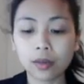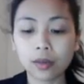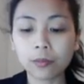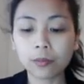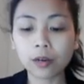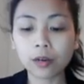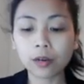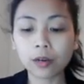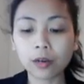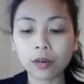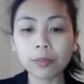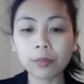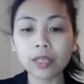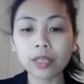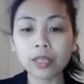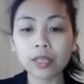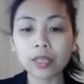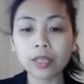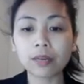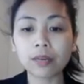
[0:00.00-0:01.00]

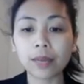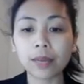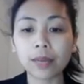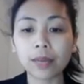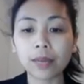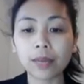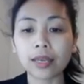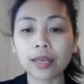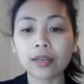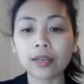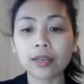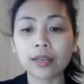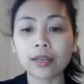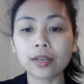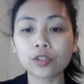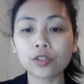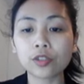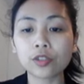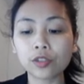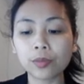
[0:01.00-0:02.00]
probability of A
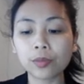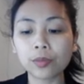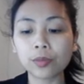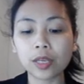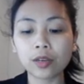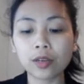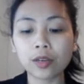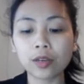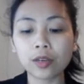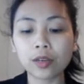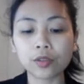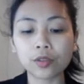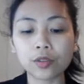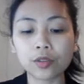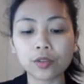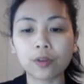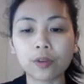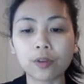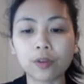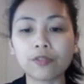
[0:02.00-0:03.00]
should be equal to
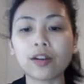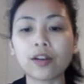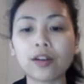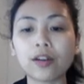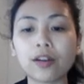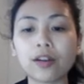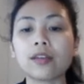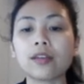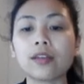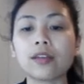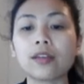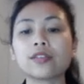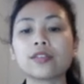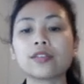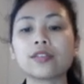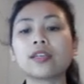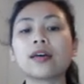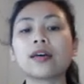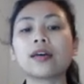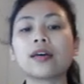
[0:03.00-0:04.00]
0.5. You
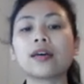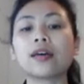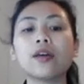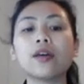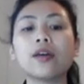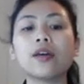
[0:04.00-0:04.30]
see that?